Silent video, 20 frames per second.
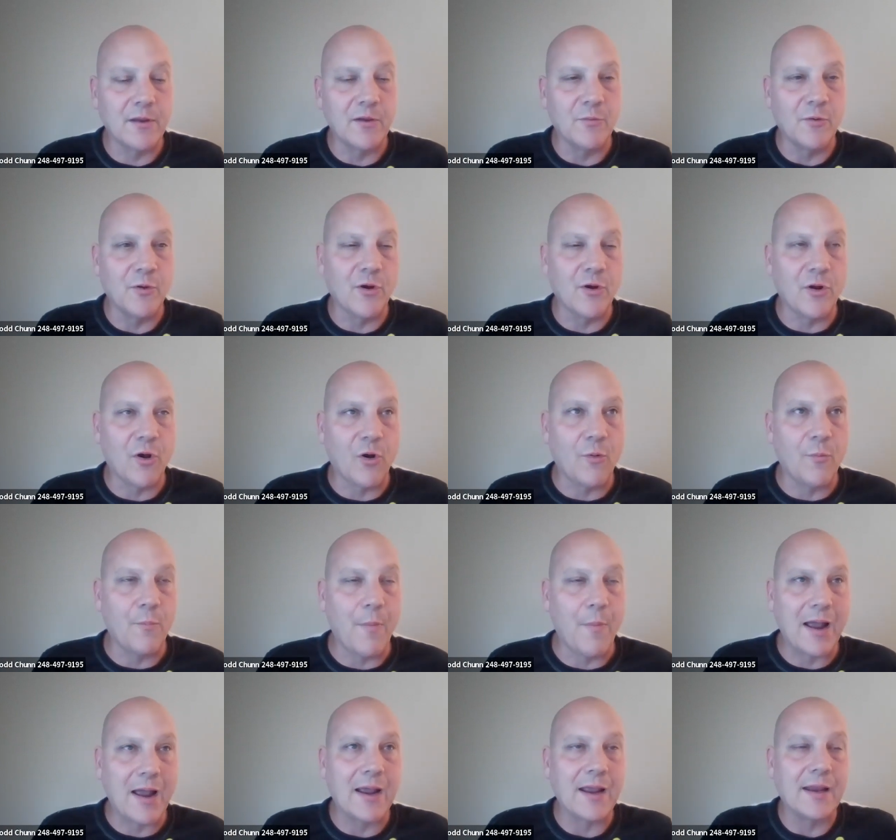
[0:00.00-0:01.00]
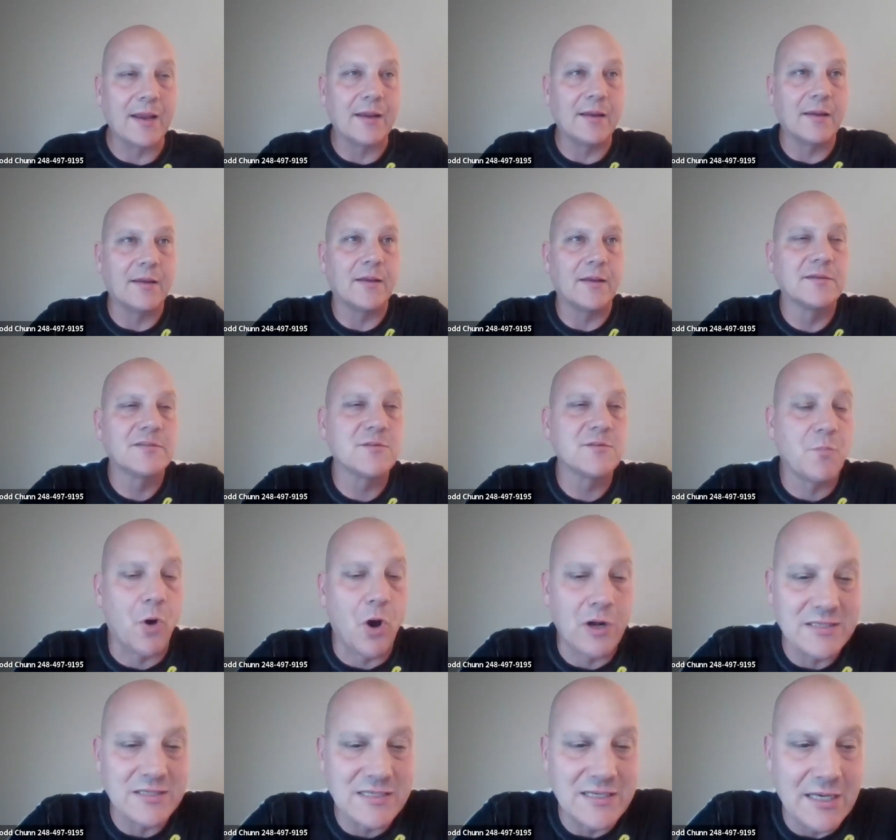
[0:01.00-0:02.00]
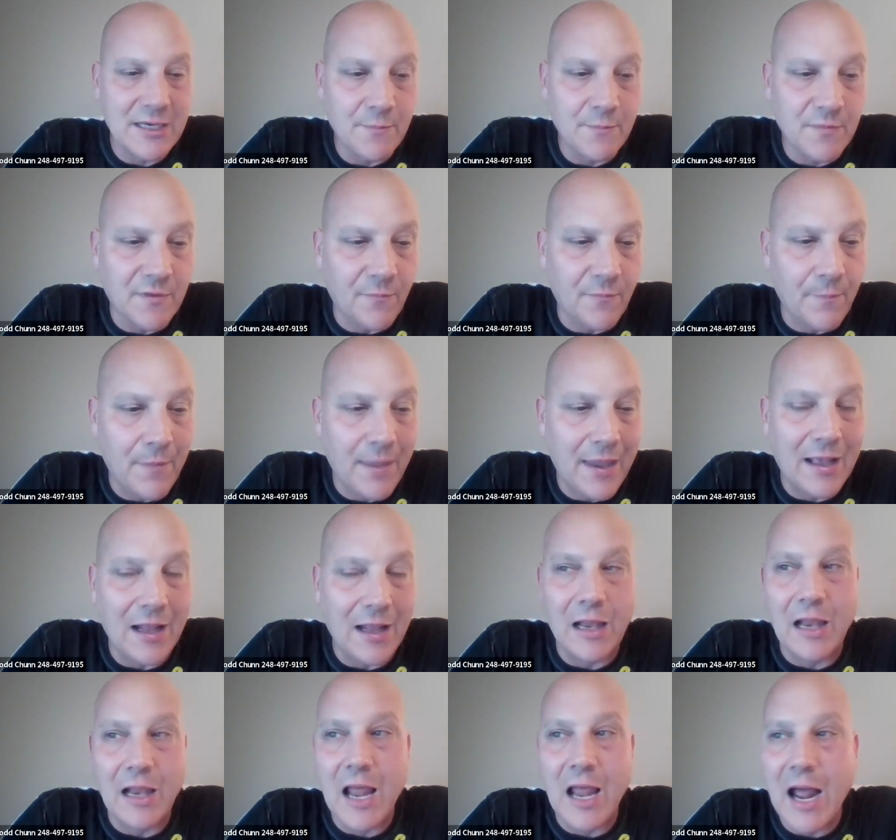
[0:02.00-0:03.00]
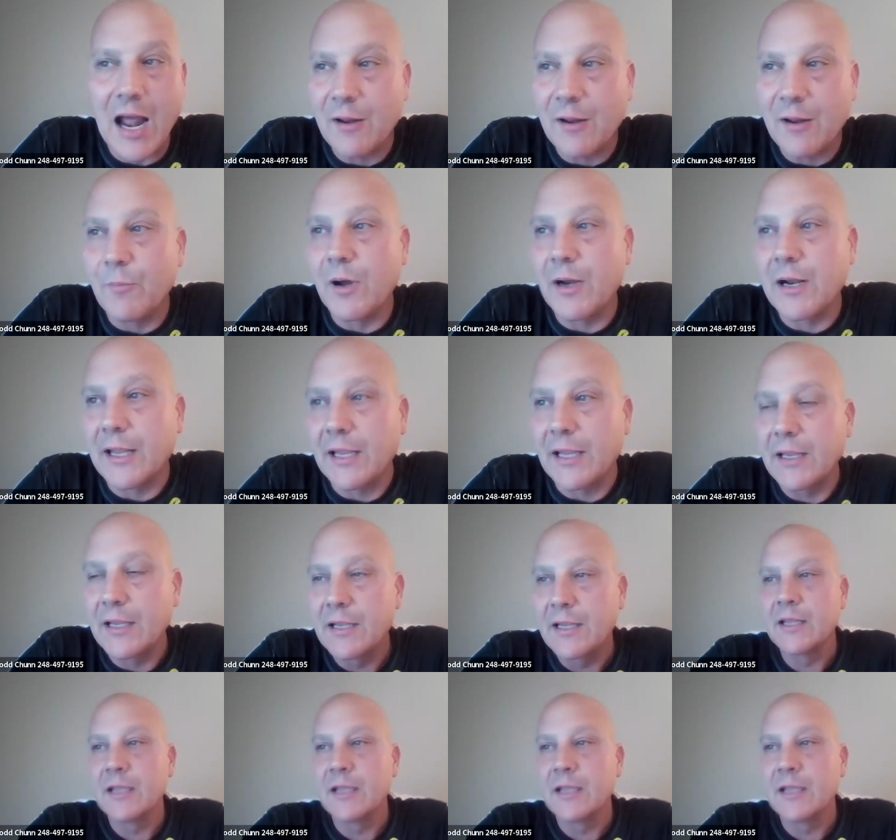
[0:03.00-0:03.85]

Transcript: you know, my small team to make a lot of money,